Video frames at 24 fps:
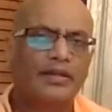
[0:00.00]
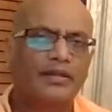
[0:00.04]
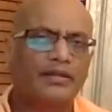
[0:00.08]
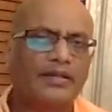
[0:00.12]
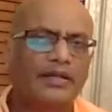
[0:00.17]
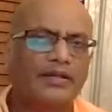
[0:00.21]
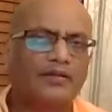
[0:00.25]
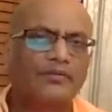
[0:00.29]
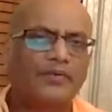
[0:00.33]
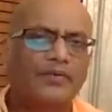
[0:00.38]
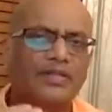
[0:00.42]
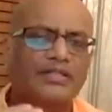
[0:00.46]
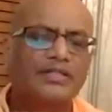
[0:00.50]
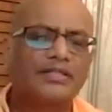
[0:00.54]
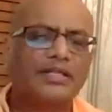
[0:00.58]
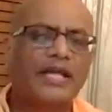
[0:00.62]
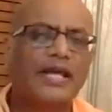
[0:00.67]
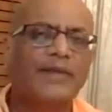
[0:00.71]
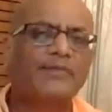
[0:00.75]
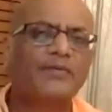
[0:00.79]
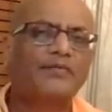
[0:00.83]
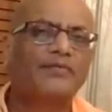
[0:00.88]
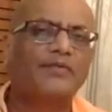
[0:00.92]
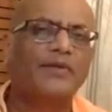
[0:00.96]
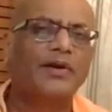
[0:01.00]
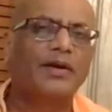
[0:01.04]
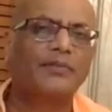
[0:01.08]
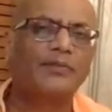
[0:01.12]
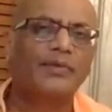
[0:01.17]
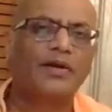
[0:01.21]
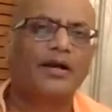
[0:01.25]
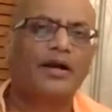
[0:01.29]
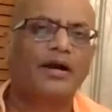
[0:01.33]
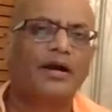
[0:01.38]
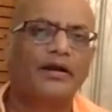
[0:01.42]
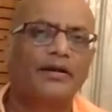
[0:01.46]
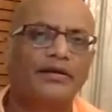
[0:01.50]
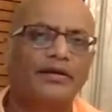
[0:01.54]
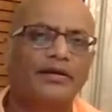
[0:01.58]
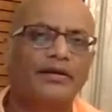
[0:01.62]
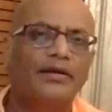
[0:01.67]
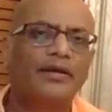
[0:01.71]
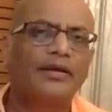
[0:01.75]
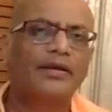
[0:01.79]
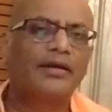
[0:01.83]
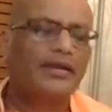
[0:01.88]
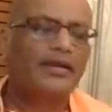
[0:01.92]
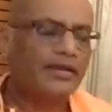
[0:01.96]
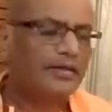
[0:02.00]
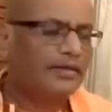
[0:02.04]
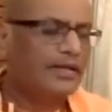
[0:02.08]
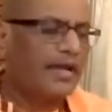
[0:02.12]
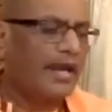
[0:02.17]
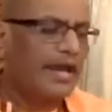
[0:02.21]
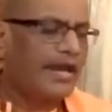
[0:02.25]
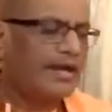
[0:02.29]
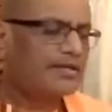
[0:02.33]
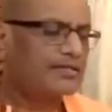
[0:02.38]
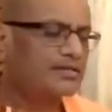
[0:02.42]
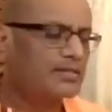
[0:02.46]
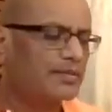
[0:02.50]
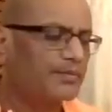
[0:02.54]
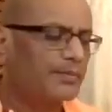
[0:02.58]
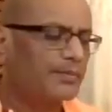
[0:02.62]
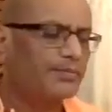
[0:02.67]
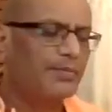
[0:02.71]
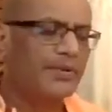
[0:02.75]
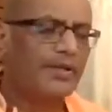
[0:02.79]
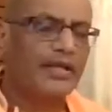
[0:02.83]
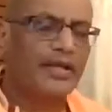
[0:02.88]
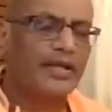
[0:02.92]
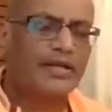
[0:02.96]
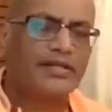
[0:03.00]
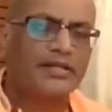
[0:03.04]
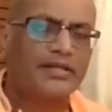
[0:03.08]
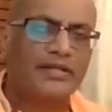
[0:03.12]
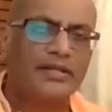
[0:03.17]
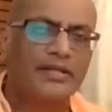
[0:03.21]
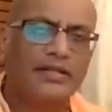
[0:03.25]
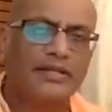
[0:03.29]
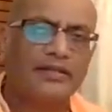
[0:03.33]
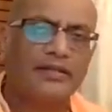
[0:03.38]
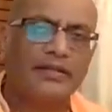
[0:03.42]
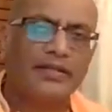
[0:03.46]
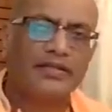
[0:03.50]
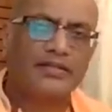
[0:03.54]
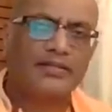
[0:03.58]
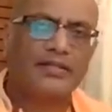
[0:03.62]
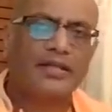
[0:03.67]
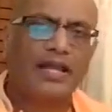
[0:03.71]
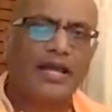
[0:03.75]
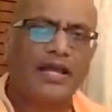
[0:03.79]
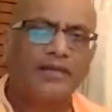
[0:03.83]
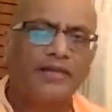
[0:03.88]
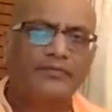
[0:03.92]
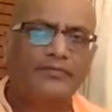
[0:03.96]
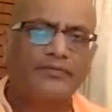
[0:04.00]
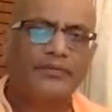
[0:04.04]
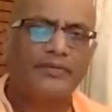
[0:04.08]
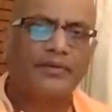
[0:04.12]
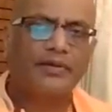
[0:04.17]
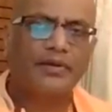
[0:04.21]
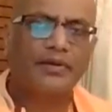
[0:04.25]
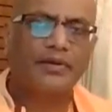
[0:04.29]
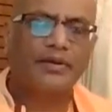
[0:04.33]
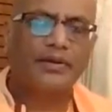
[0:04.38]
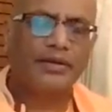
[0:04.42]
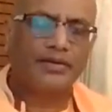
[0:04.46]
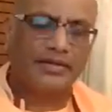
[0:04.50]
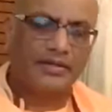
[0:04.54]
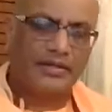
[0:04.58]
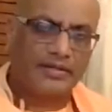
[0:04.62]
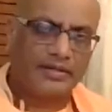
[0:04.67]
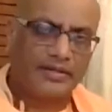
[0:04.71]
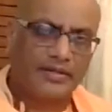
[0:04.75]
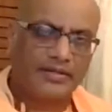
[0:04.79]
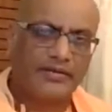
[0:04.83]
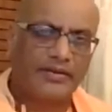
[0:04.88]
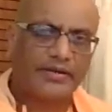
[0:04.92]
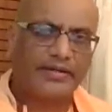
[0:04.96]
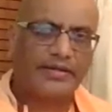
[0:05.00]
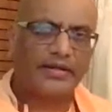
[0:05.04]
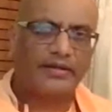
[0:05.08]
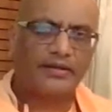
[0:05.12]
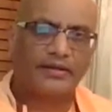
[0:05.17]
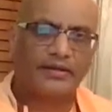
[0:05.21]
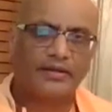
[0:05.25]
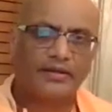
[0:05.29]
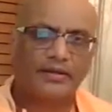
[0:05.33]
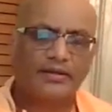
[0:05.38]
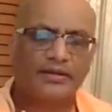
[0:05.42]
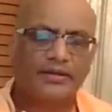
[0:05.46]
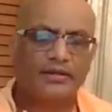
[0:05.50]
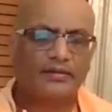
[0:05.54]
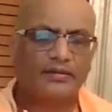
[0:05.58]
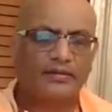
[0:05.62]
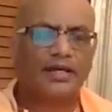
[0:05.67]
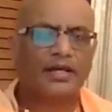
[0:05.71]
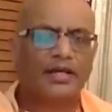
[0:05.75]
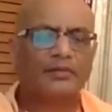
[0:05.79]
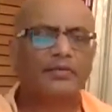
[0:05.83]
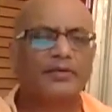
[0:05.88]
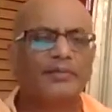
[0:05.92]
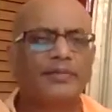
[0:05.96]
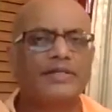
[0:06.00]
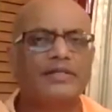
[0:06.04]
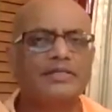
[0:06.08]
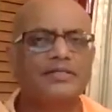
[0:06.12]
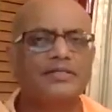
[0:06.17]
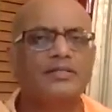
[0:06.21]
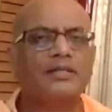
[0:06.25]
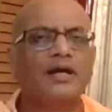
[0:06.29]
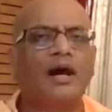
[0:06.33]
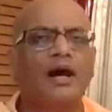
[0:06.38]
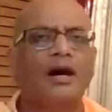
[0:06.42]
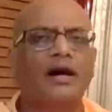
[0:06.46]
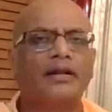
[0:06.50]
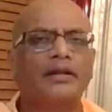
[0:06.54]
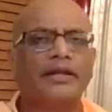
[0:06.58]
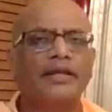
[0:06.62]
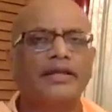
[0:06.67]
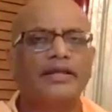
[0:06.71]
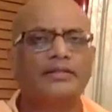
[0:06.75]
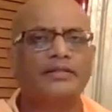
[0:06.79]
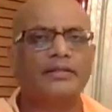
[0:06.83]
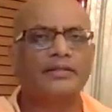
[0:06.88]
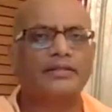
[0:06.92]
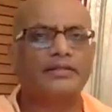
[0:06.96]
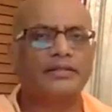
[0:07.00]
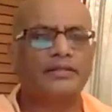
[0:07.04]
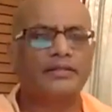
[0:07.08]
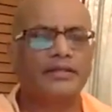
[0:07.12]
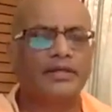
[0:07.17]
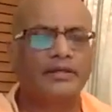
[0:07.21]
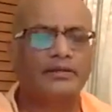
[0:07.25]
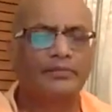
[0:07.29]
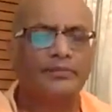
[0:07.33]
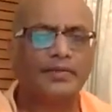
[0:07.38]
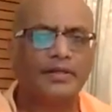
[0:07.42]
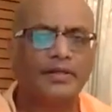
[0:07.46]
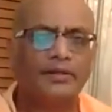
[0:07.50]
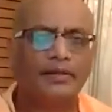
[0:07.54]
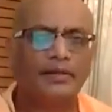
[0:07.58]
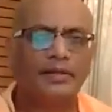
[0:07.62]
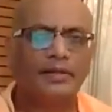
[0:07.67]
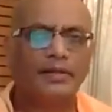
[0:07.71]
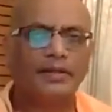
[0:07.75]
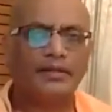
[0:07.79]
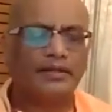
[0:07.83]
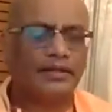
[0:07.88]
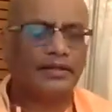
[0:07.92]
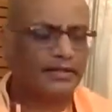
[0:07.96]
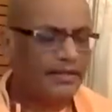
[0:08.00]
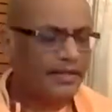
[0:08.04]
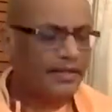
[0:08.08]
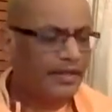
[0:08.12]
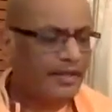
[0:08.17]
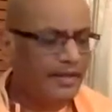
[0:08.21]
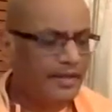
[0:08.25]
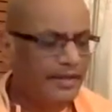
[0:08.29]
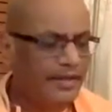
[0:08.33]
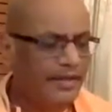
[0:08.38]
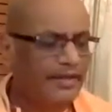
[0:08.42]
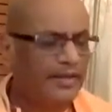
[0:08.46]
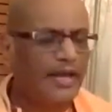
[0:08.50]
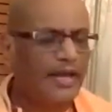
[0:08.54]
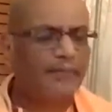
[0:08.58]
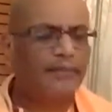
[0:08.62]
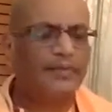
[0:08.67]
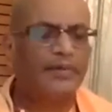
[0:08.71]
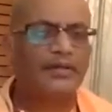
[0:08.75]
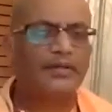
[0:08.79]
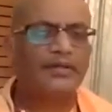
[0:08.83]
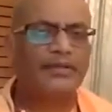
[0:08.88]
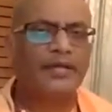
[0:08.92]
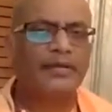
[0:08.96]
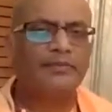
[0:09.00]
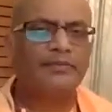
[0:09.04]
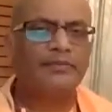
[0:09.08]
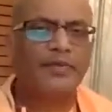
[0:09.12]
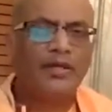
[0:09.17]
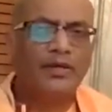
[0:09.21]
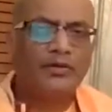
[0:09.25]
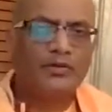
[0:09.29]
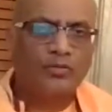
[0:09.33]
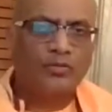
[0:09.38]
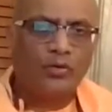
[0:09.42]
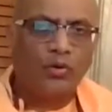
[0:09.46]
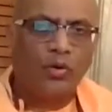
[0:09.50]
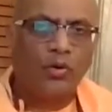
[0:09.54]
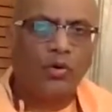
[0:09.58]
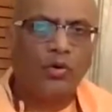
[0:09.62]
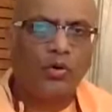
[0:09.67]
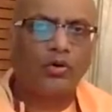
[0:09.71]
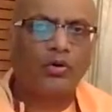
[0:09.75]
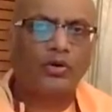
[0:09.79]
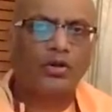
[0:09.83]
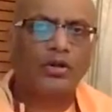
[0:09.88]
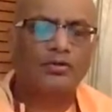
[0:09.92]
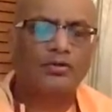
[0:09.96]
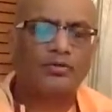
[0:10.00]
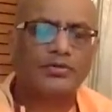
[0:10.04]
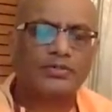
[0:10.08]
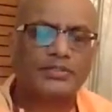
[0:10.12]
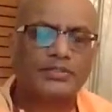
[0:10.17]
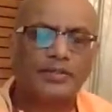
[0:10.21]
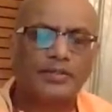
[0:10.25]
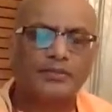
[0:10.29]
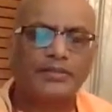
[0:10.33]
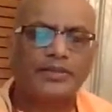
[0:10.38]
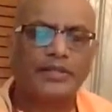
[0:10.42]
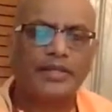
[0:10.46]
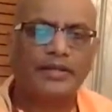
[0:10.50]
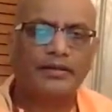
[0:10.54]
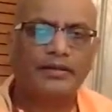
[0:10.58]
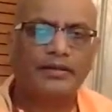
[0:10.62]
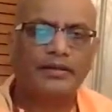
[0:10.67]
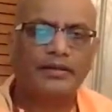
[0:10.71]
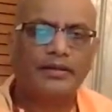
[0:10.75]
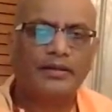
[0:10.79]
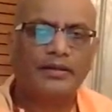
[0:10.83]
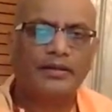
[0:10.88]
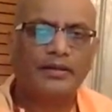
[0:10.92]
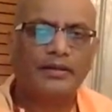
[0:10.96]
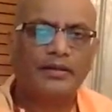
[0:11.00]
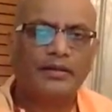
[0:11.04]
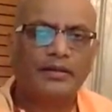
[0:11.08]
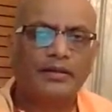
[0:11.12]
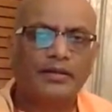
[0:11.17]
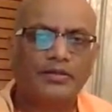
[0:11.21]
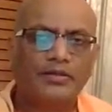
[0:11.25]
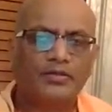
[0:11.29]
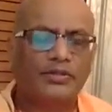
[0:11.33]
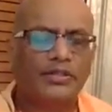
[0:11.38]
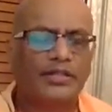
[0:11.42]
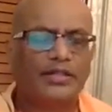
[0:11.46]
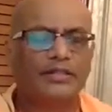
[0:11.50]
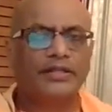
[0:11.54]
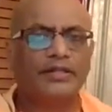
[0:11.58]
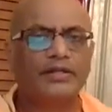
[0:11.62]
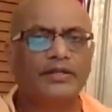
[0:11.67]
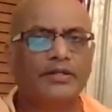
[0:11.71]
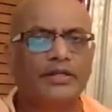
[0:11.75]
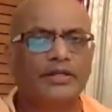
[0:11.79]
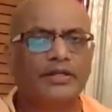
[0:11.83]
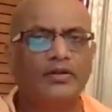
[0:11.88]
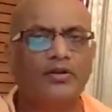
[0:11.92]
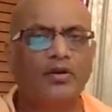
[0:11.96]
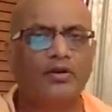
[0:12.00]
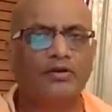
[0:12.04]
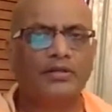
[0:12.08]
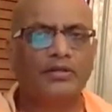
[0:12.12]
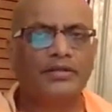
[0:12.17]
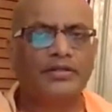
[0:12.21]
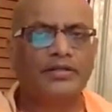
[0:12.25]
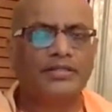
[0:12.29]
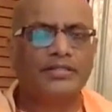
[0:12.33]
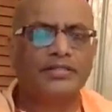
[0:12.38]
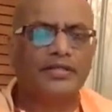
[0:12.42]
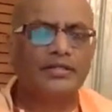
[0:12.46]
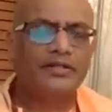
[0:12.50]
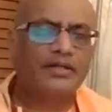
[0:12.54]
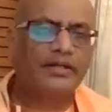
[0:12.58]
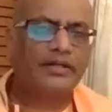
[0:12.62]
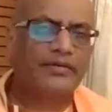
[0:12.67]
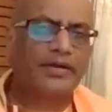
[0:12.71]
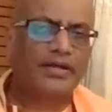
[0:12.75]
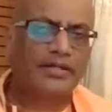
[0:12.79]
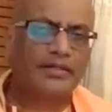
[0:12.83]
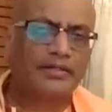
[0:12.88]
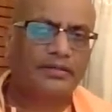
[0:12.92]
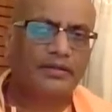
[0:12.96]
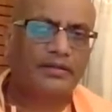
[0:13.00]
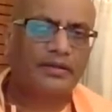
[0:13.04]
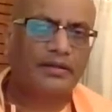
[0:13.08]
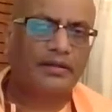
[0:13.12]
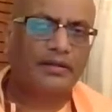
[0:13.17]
That was a type of karma kanda. It had some implication in this life. It integrated. Dharma means dharayat iti dharma, that enabled them to hold on to something so that they did not disintegrate.